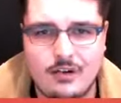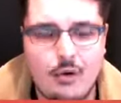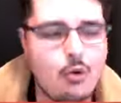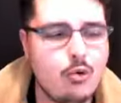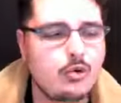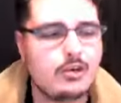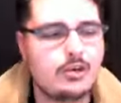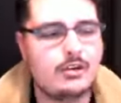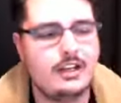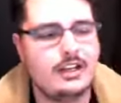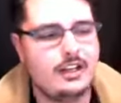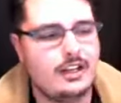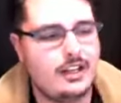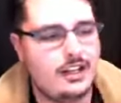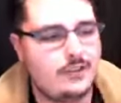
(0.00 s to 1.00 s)
Or
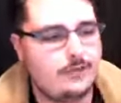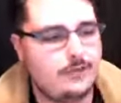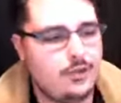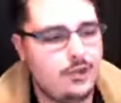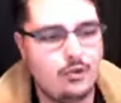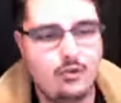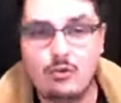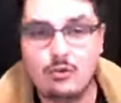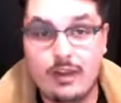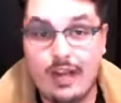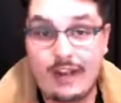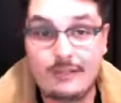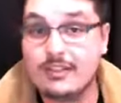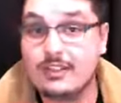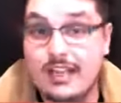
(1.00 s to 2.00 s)
if you
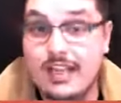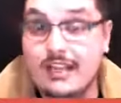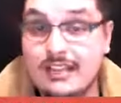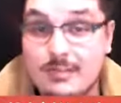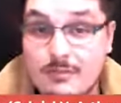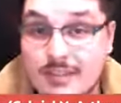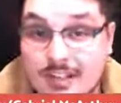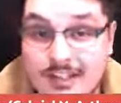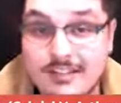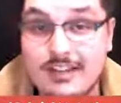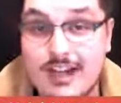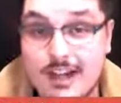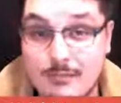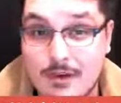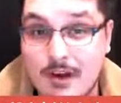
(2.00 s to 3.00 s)
have to take some sick
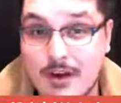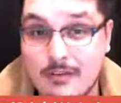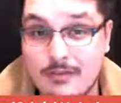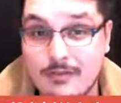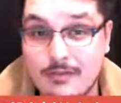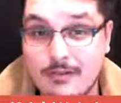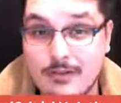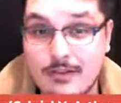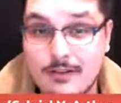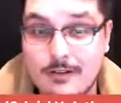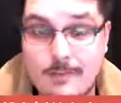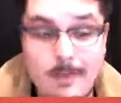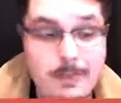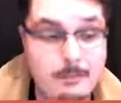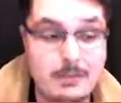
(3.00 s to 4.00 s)
time off
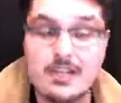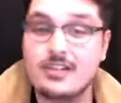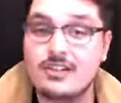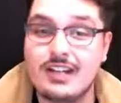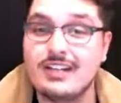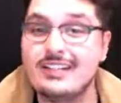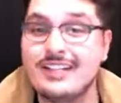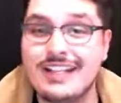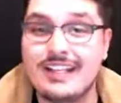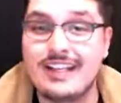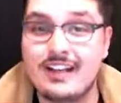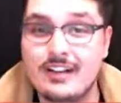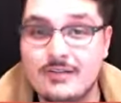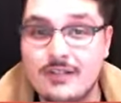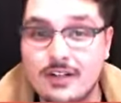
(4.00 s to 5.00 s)
because you got to take
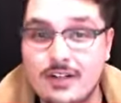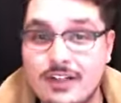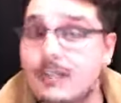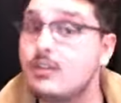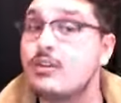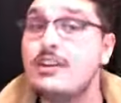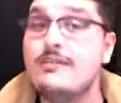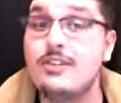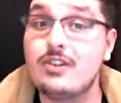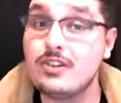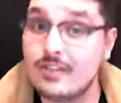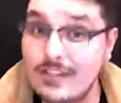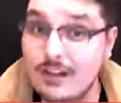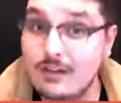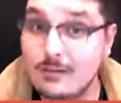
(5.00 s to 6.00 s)
care of your kid or even
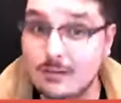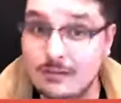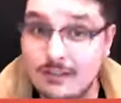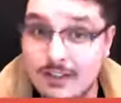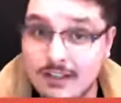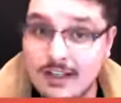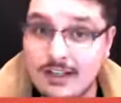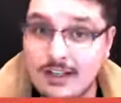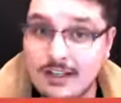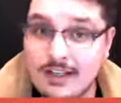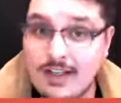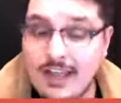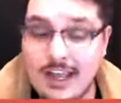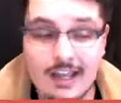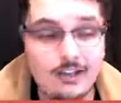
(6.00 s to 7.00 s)
yourself
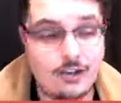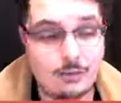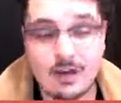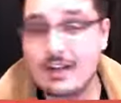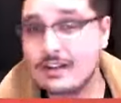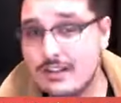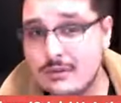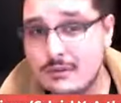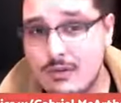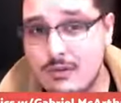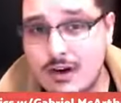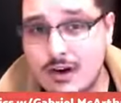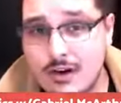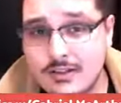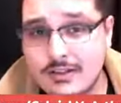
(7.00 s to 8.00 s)
and your boss gives
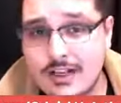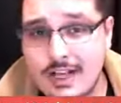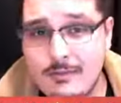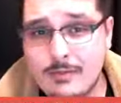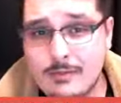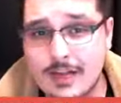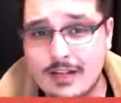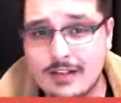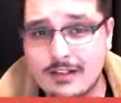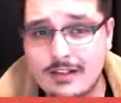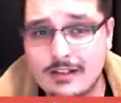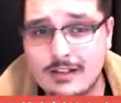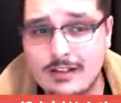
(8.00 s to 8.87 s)
you a hard time about it,